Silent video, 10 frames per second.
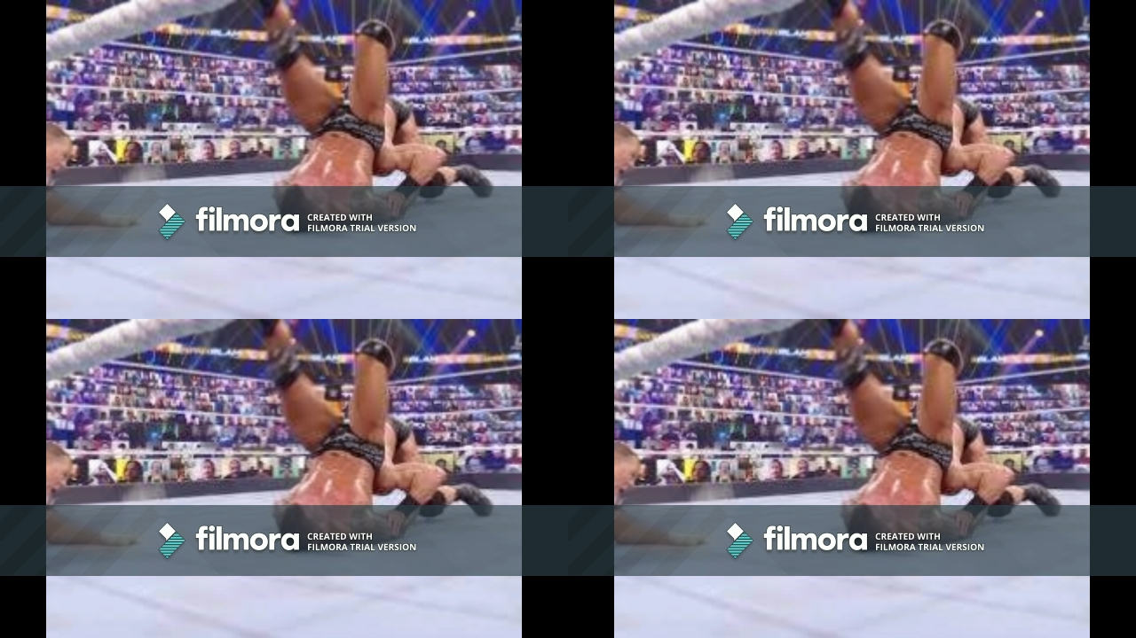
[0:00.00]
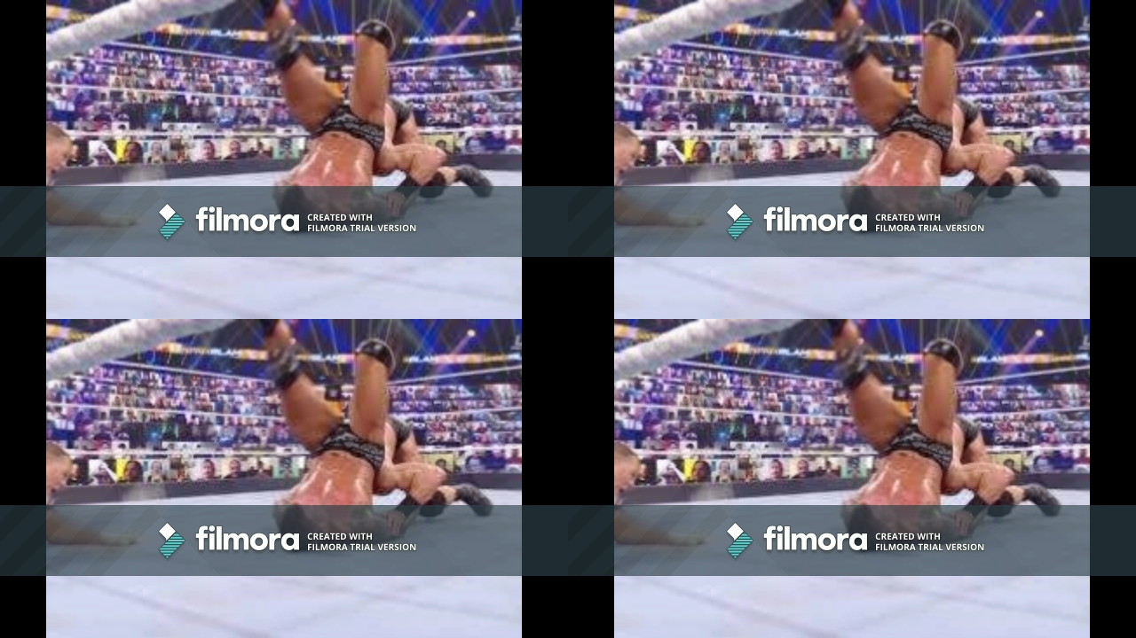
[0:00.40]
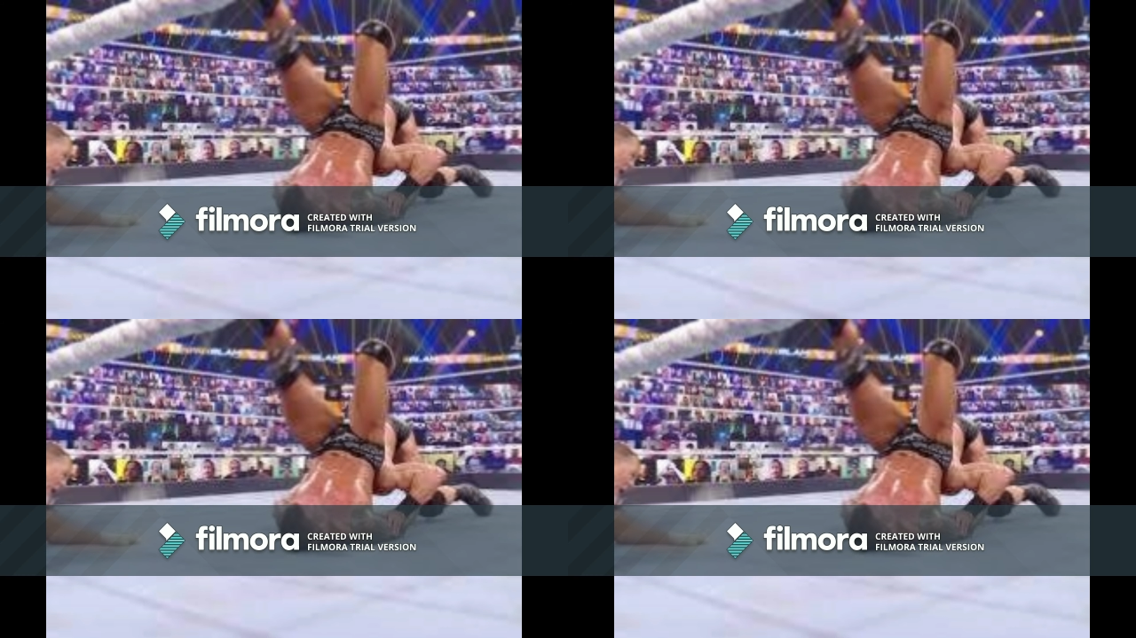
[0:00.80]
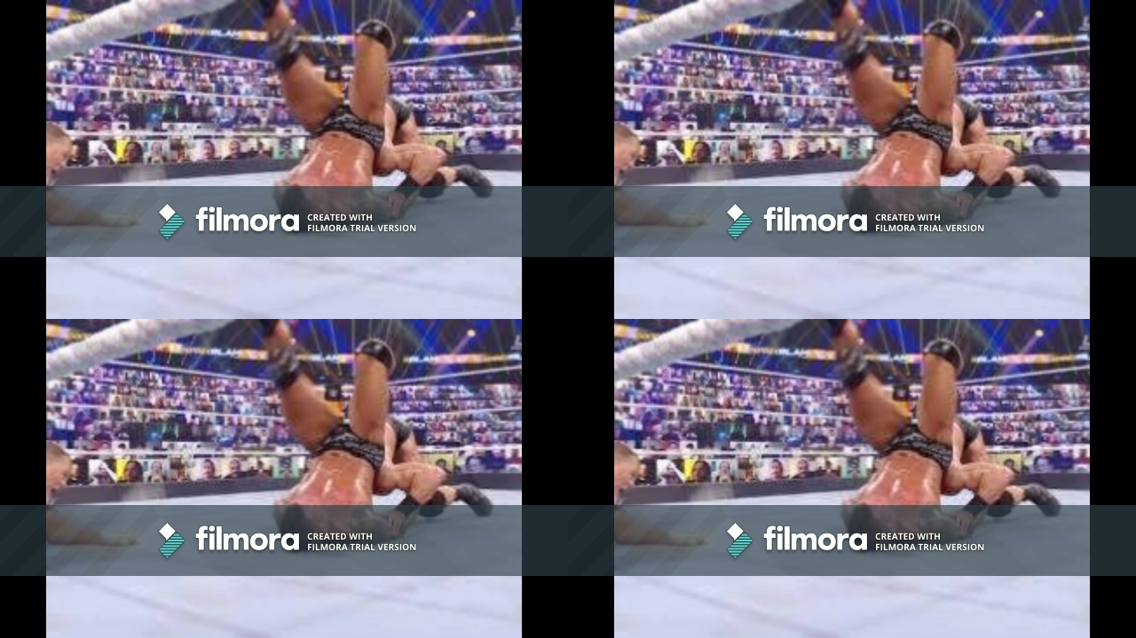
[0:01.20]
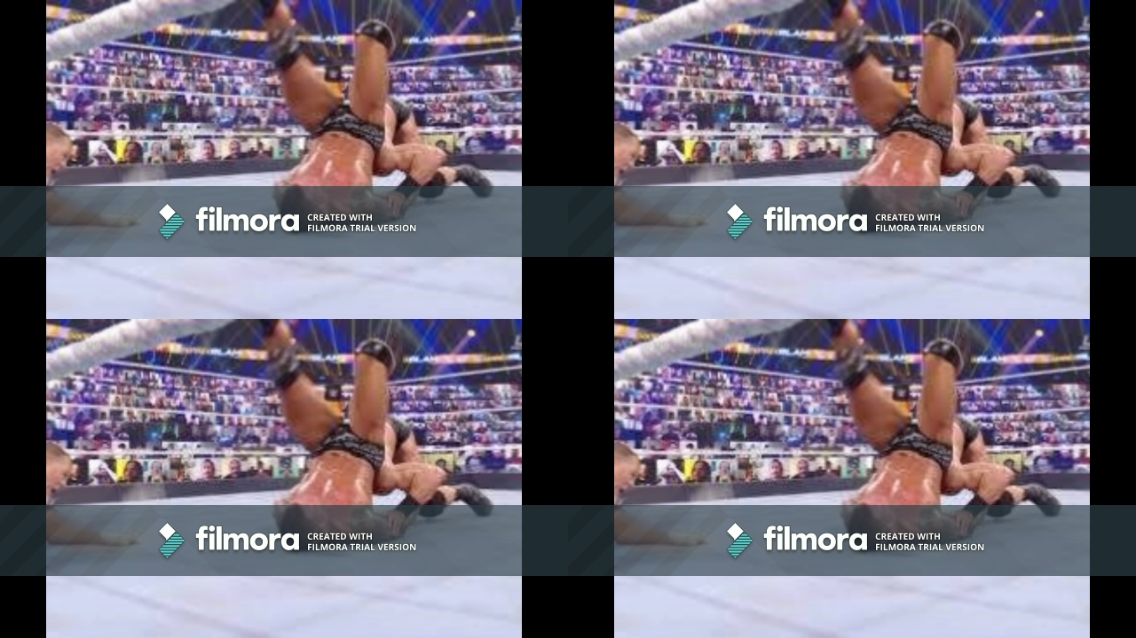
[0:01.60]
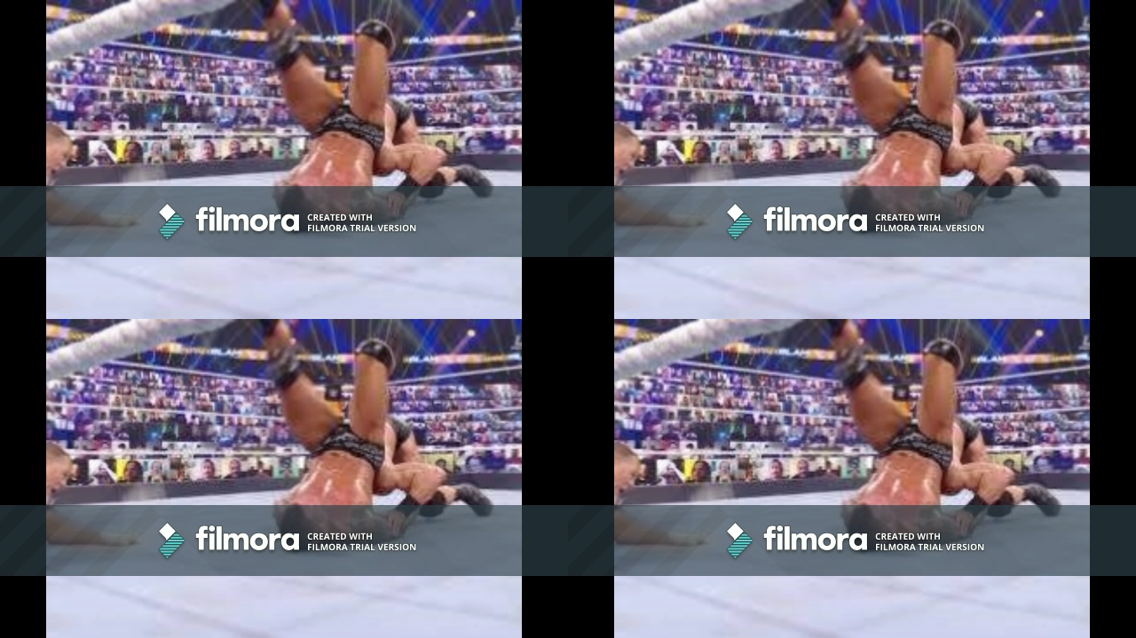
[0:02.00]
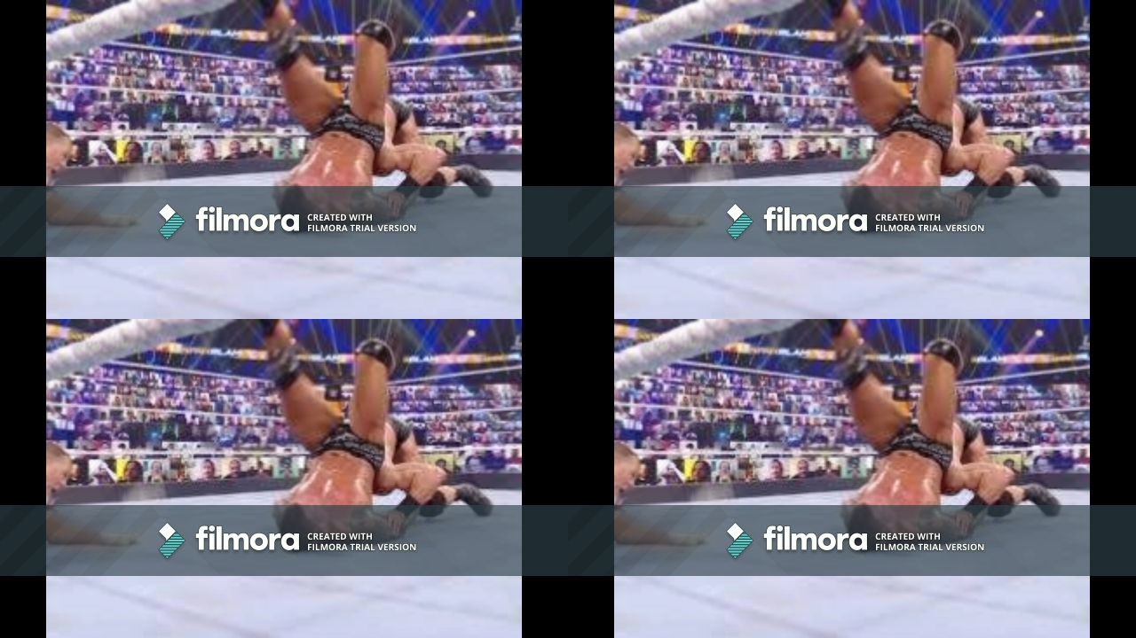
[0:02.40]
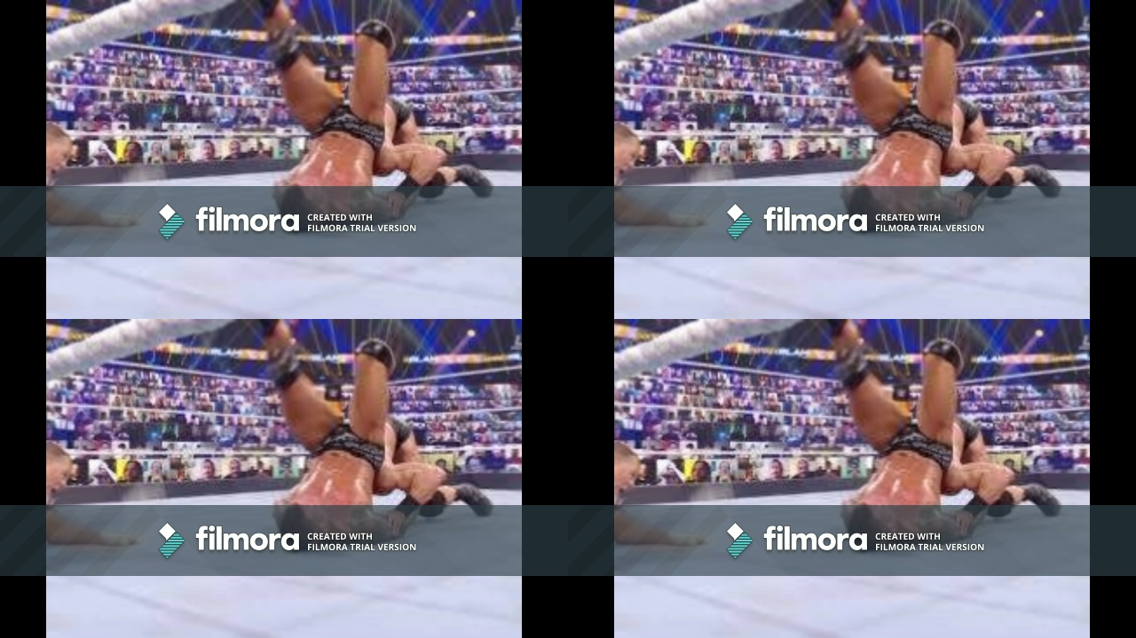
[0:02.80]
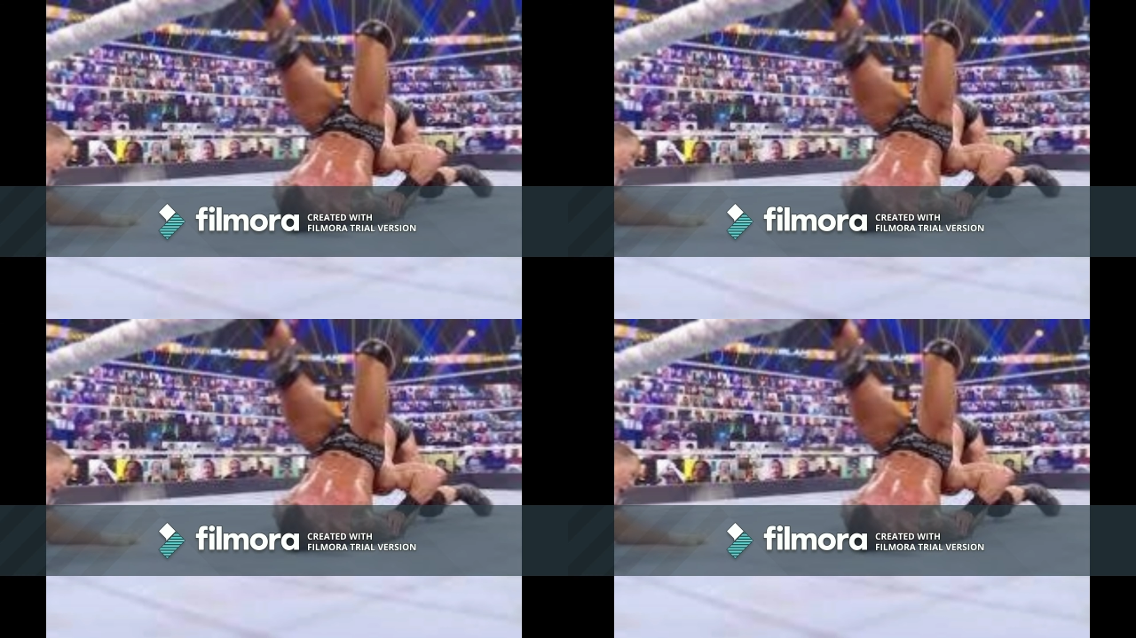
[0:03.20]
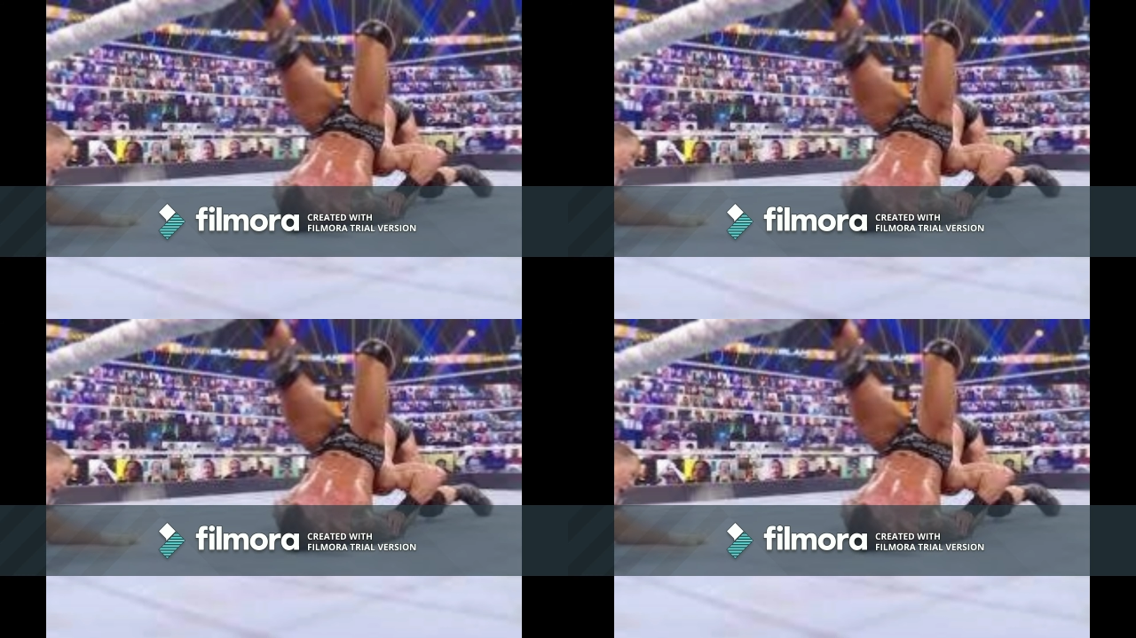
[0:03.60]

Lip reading: Nobody's mouth can be seen.